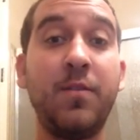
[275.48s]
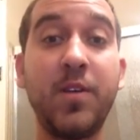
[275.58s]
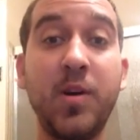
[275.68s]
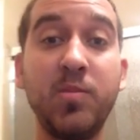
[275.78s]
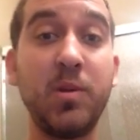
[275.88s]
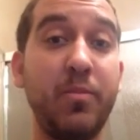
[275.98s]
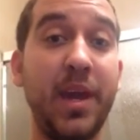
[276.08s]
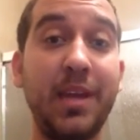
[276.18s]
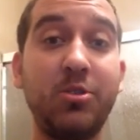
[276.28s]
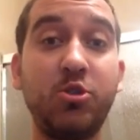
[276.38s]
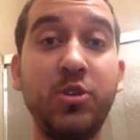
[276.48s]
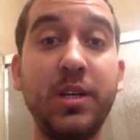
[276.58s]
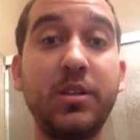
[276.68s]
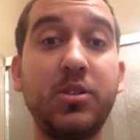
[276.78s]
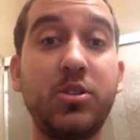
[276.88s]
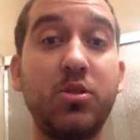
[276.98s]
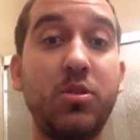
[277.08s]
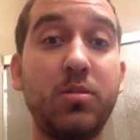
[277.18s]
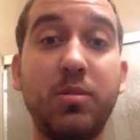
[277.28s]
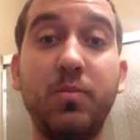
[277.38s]
from The Matrix
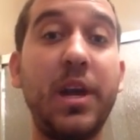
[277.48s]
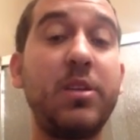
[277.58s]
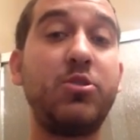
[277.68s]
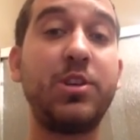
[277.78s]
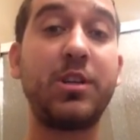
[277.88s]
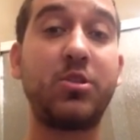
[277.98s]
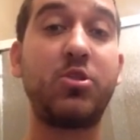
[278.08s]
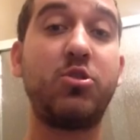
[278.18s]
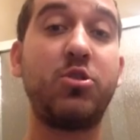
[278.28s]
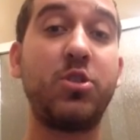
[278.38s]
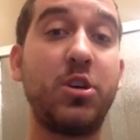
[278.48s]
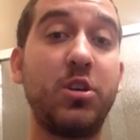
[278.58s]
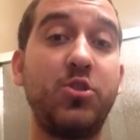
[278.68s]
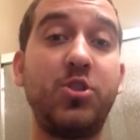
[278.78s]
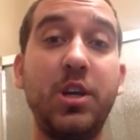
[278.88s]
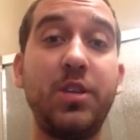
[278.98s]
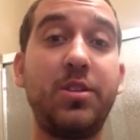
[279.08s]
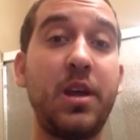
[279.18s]
or The Matrix Trilogy,